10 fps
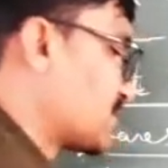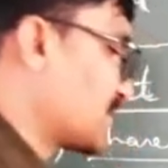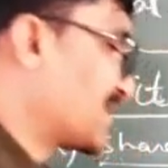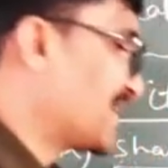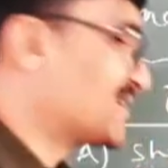
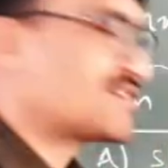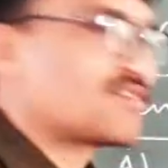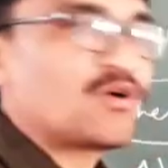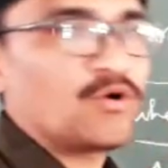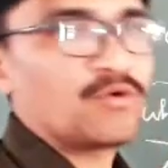There is
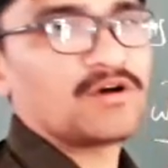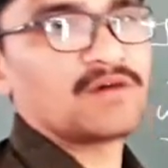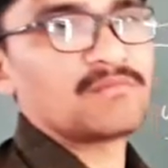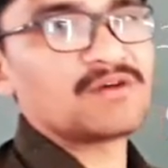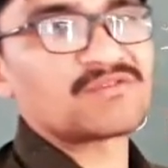no
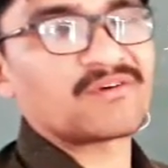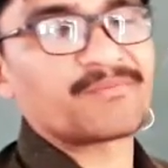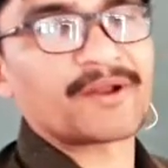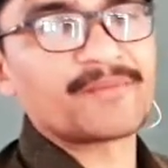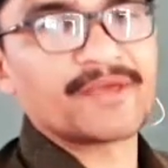amount
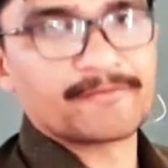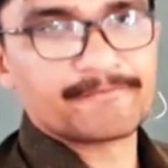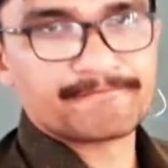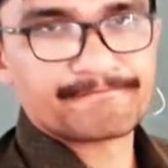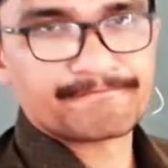of
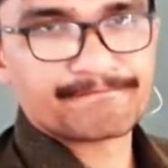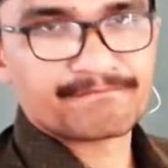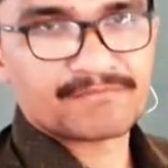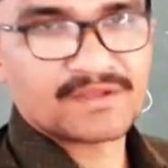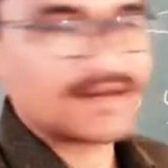premium,
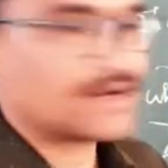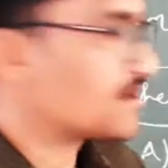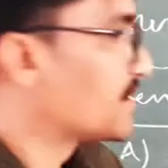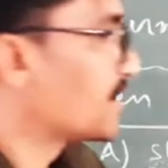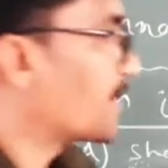
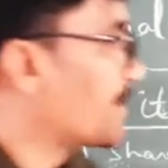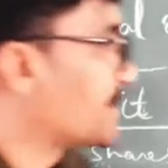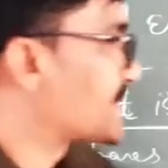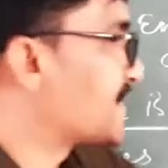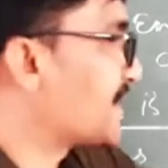right? It
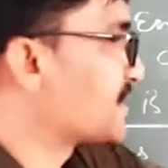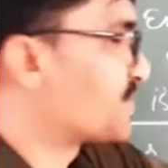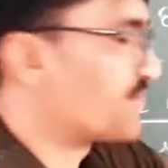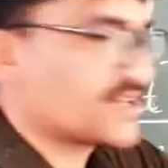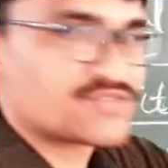means there
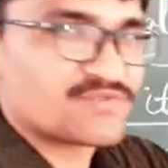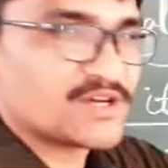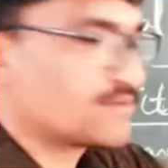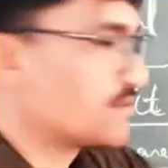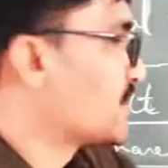is face
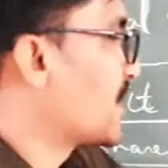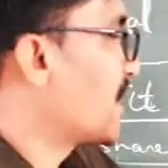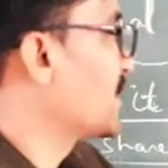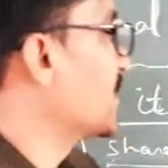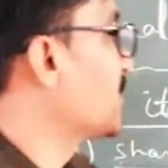value.
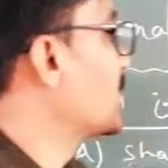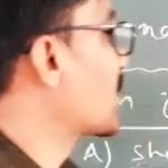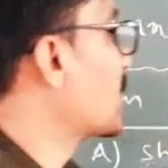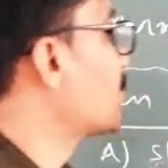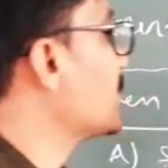And if
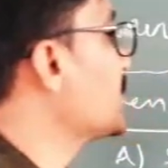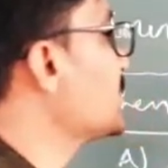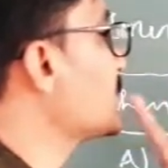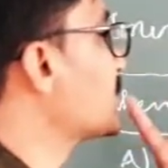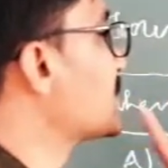the
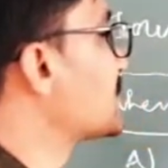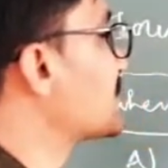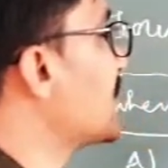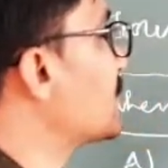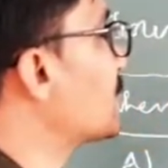company
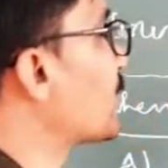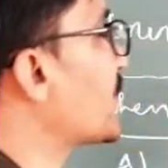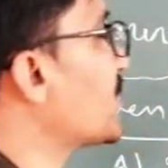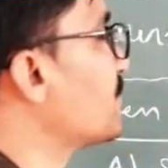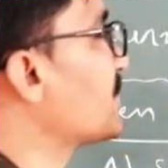decide to
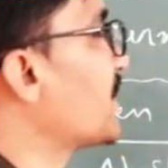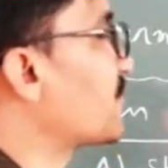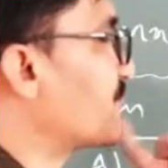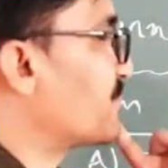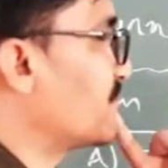redeem the